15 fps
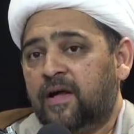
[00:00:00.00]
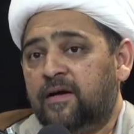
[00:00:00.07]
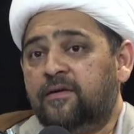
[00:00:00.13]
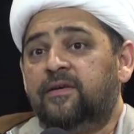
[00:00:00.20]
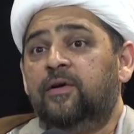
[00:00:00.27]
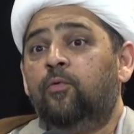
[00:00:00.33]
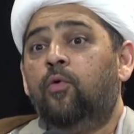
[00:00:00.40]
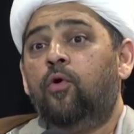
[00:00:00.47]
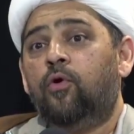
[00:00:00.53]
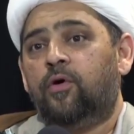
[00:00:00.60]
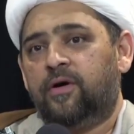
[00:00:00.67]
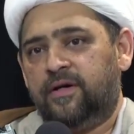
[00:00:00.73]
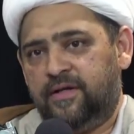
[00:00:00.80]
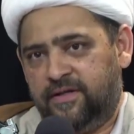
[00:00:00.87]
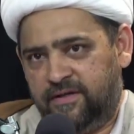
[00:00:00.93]

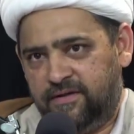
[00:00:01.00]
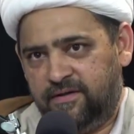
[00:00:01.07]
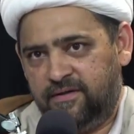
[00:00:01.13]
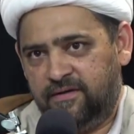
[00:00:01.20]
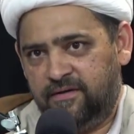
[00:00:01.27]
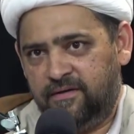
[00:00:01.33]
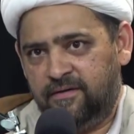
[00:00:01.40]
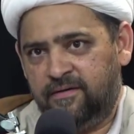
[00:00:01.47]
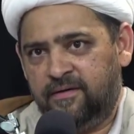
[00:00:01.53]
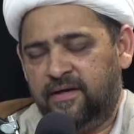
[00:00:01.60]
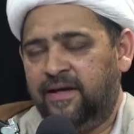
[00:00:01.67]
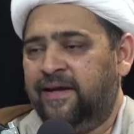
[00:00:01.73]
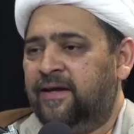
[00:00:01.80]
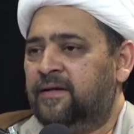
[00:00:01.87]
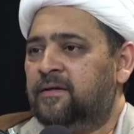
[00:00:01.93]
reward
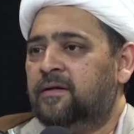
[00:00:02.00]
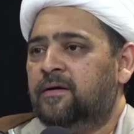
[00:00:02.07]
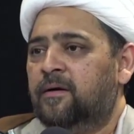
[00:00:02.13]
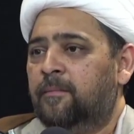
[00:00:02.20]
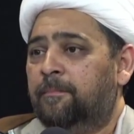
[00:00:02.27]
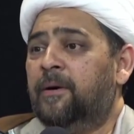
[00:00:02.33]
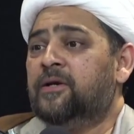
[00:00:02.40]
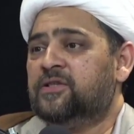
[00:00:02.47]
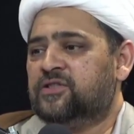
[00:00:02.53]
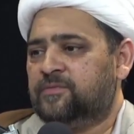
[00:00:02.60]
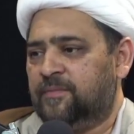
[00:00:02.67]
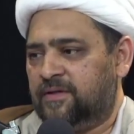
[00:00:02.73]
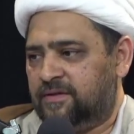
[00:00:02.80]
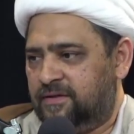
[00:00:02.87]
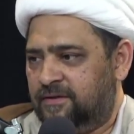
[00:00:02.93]
and
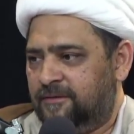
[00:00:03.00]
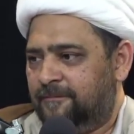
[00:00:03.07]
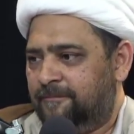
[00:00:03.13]
punishment.